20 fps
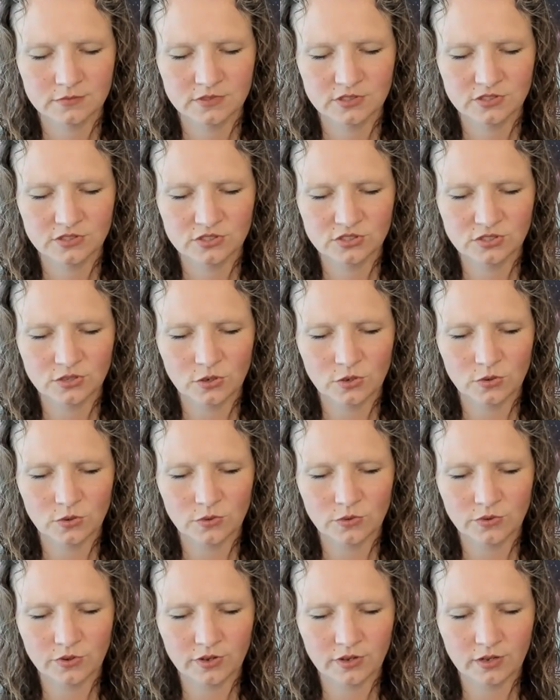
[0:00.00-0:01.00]

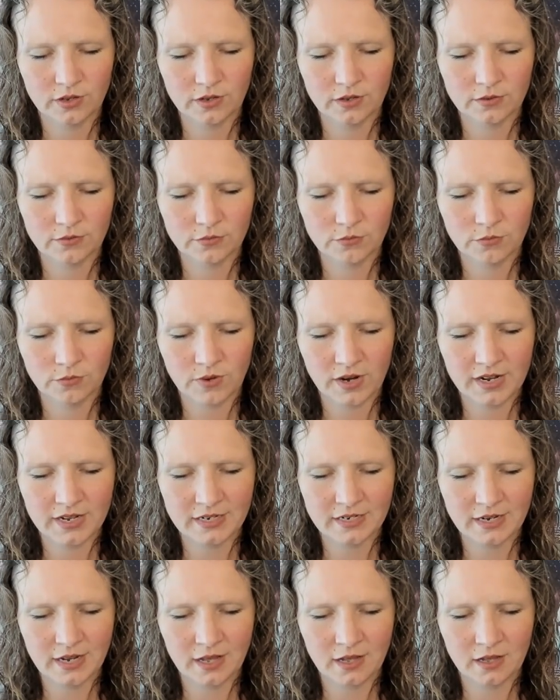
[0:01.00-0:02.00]
so
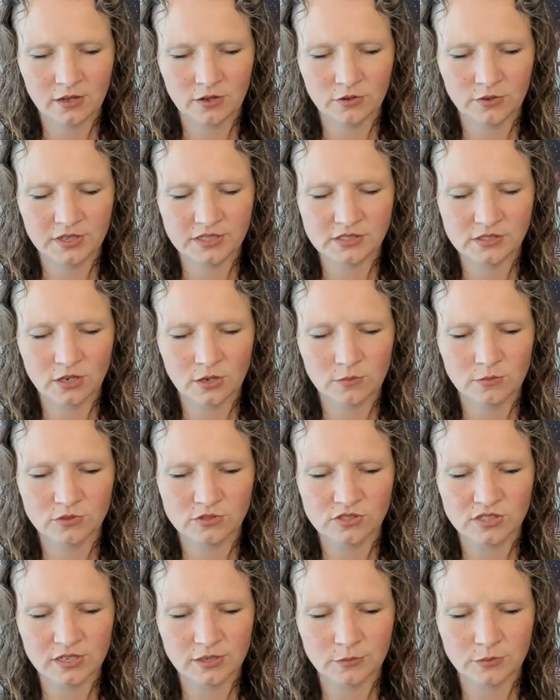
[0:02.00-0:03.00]
right now it's
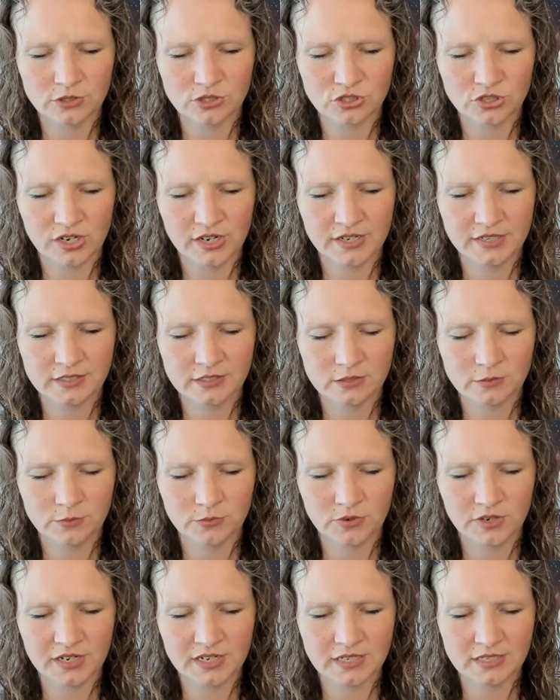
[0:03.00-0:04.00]
almost like we're trying to
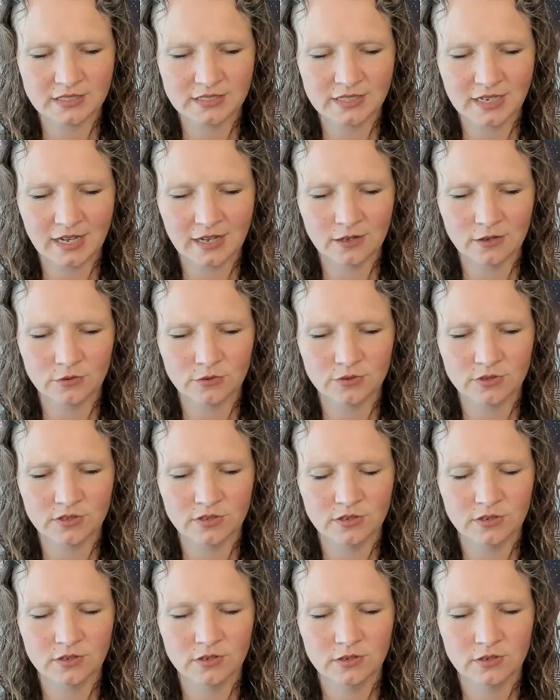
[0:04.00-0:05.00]
break down
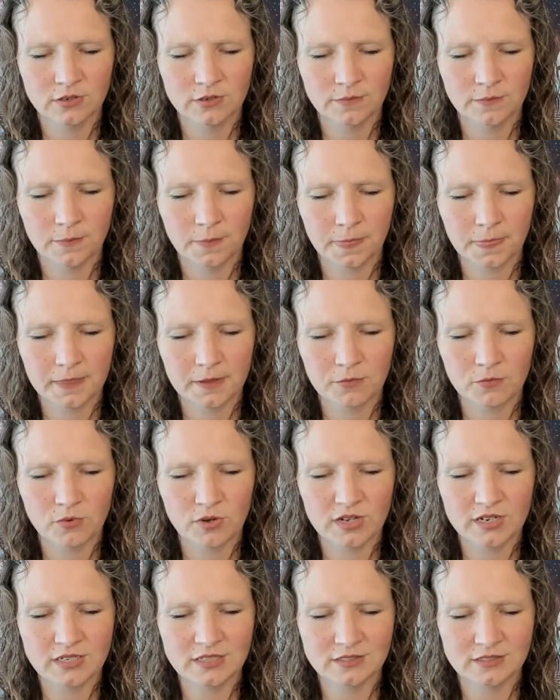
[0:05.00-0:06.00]

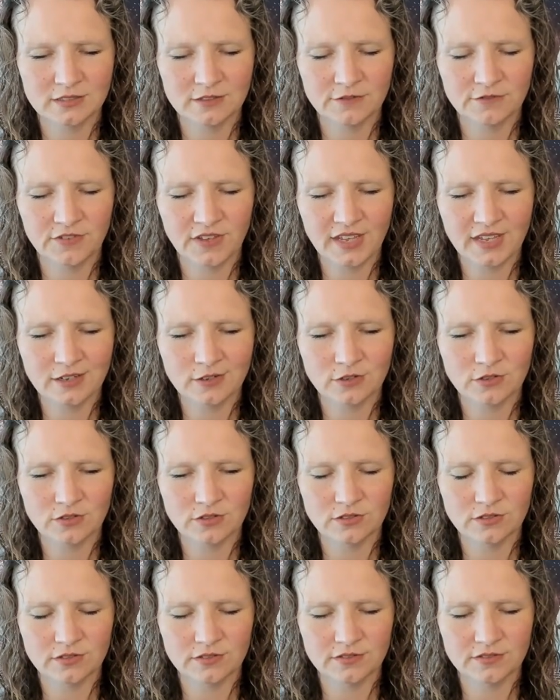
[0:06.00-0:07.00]
what is the
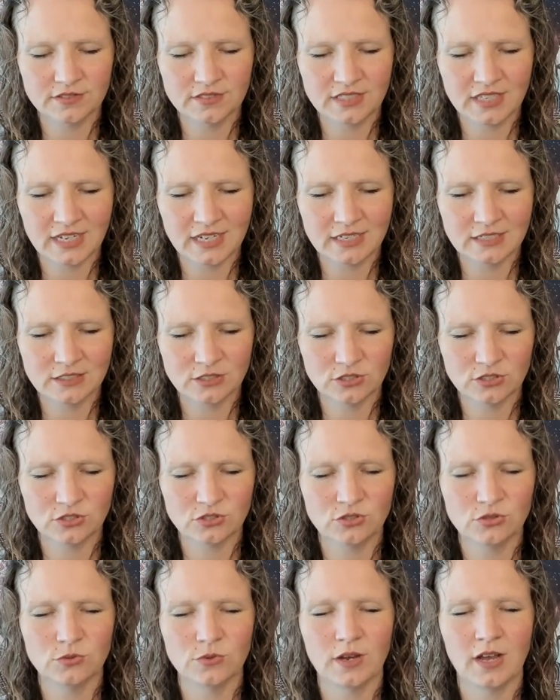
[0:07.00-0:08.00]
veil that
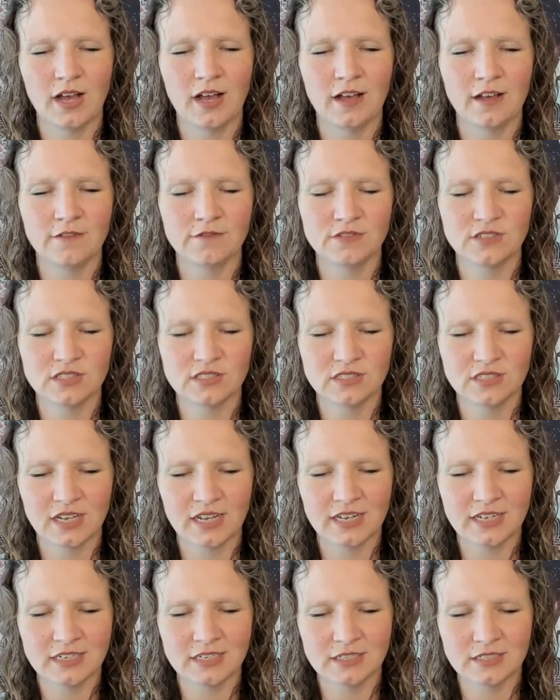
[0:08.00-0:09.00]
you have
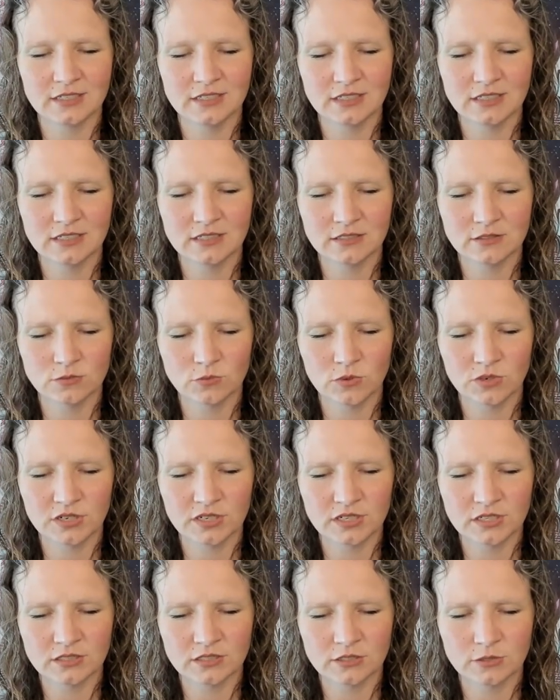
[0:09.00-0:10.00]
decided is what it
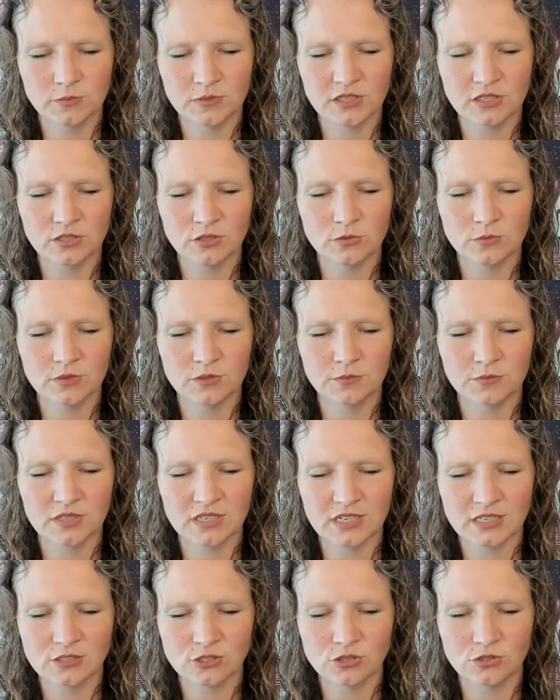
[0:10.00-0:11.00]
is to be human
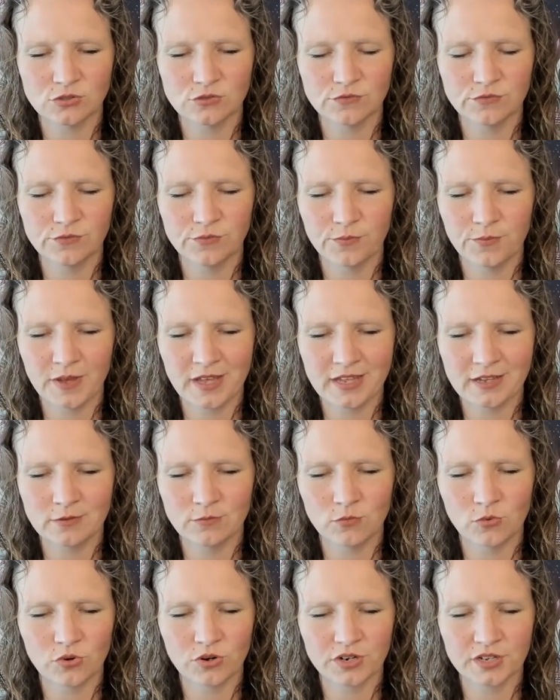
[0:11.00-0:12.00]
because you've been
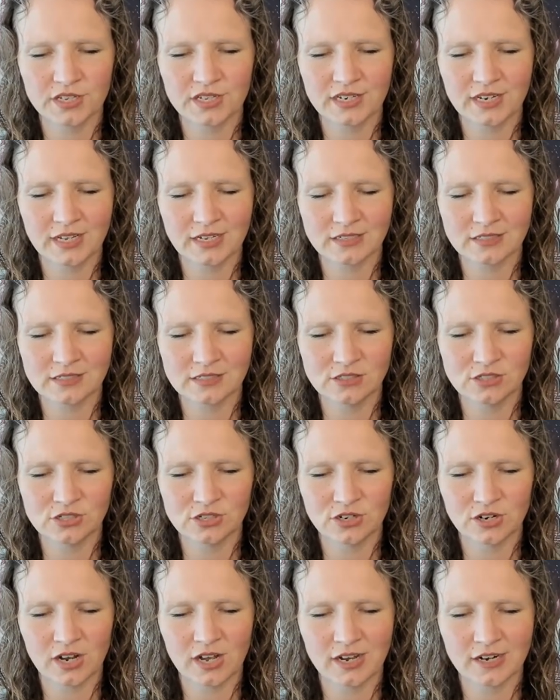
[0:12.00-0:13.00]
more connected to
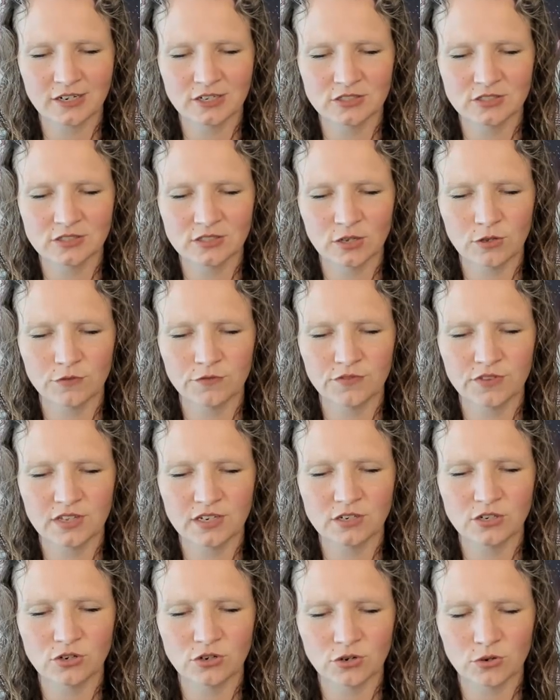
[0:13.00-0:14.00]
your higher self than
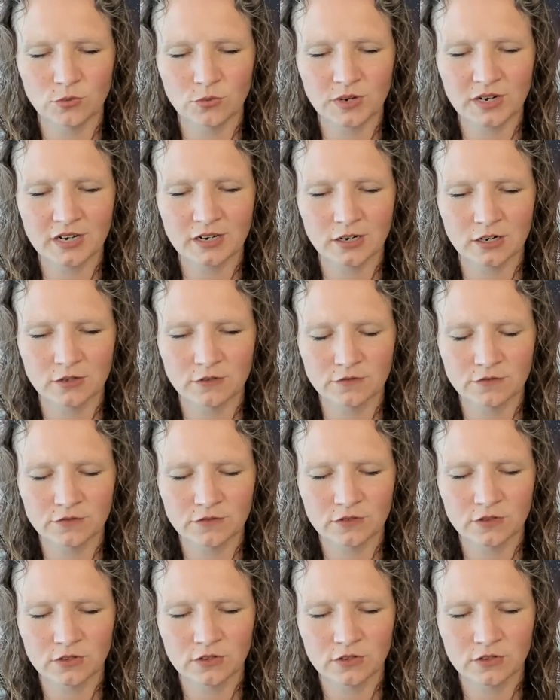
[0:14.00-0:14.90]
you're aware of.